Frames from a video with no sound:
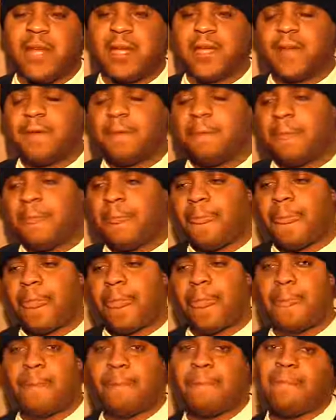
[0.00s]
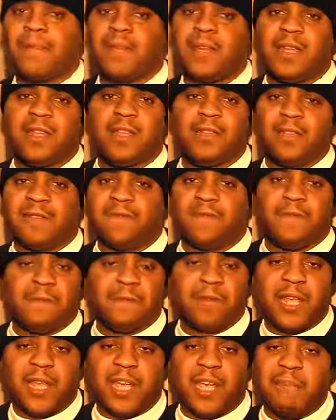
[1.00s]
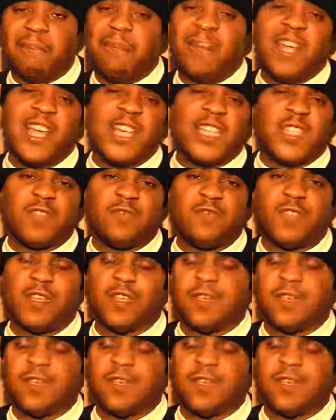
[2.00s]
daddy. And from there, it's been history.